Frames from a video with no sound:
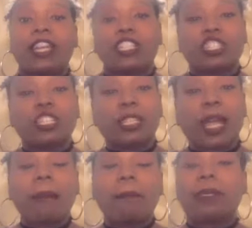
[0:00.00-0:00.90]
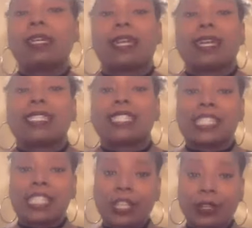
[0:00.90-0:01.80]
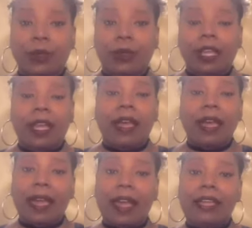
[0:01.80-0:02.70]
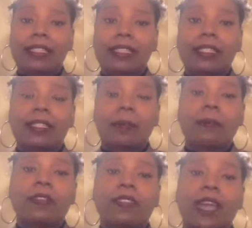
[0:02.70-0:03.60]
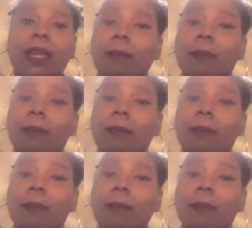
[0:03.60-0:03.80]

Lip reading: It should not be considered as something that can